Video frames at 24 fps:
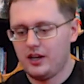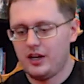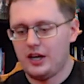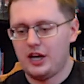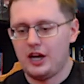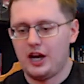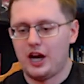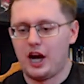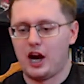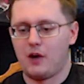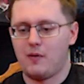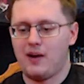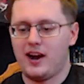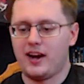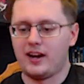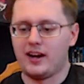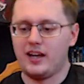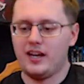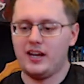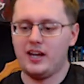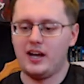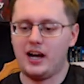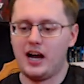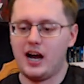All right,
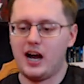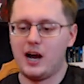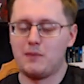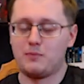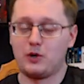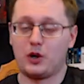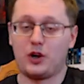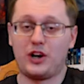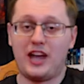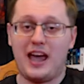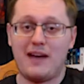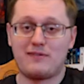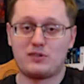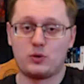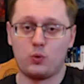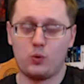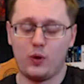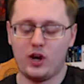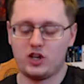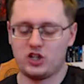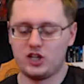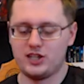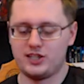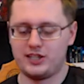you're going to have some
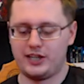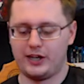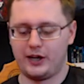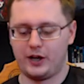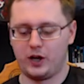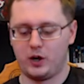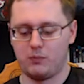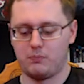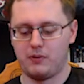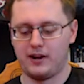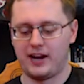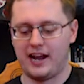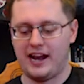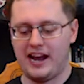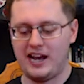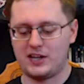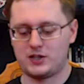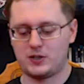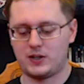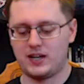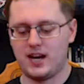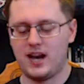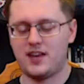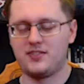questions here, but I
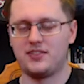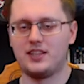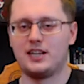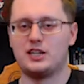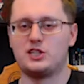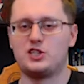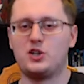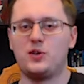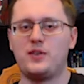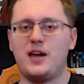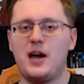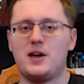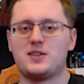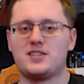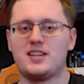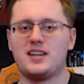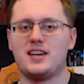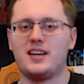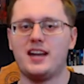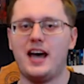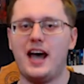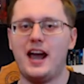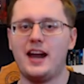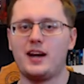also got the
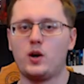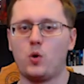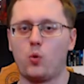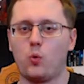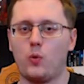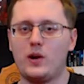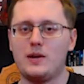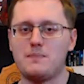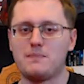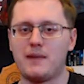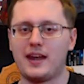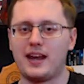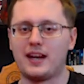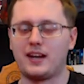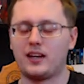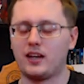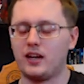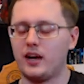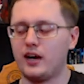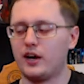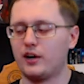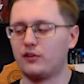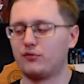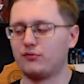2009 remake
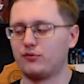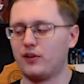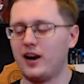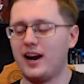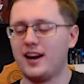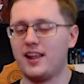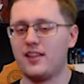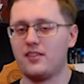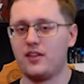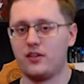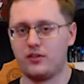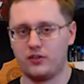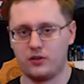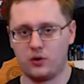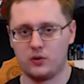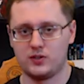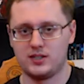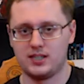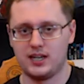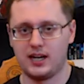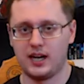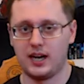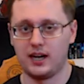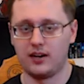of Friday the
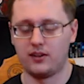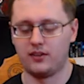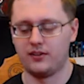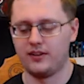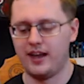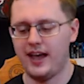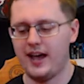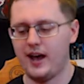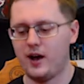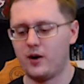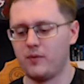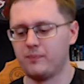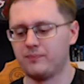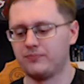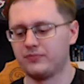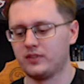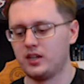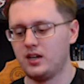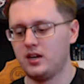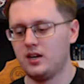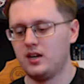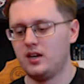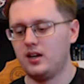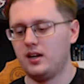13th. Now,
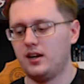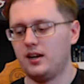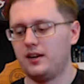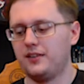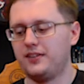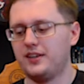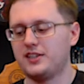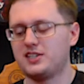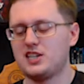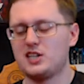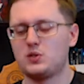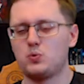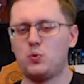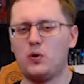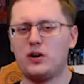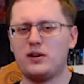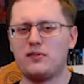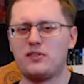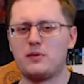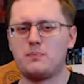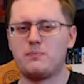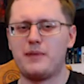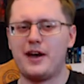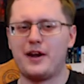this is one
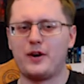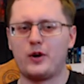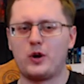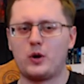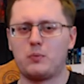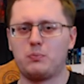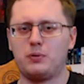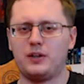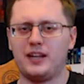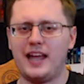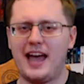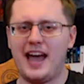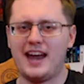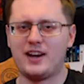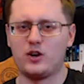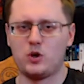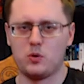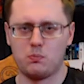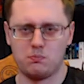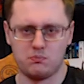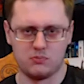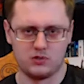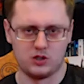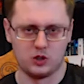of the better
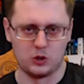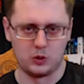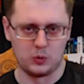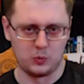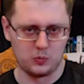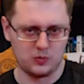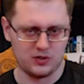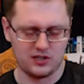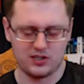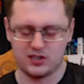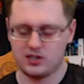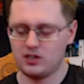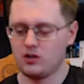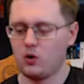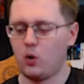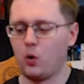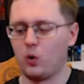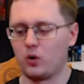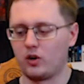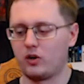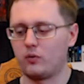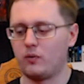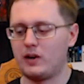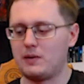Platinum Dunes
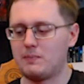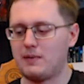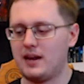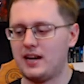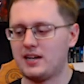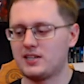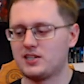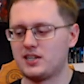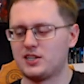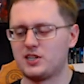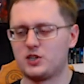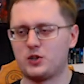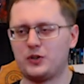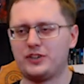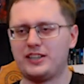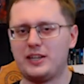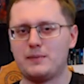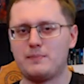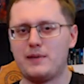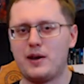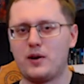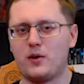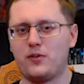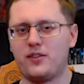horror remakes. It's certainly
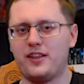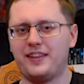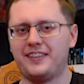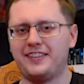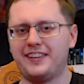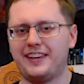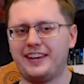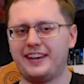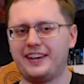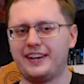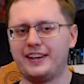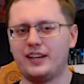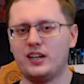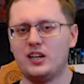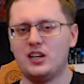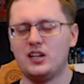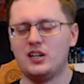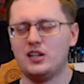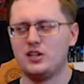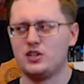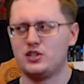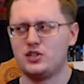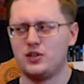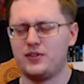better than the
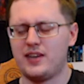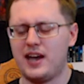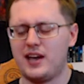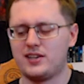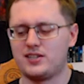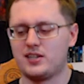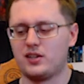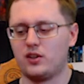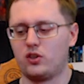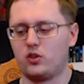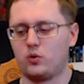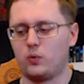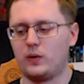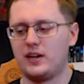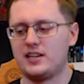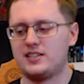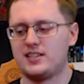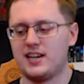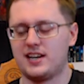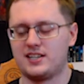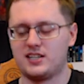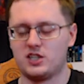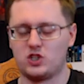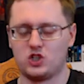2003
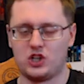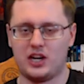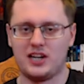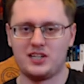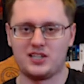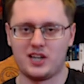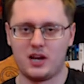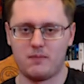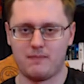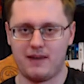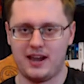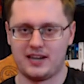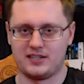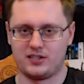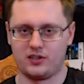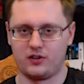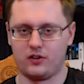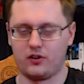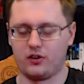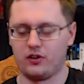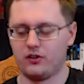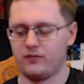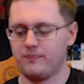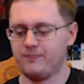Texas Chainsaw
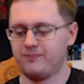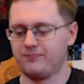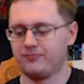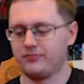Massacre,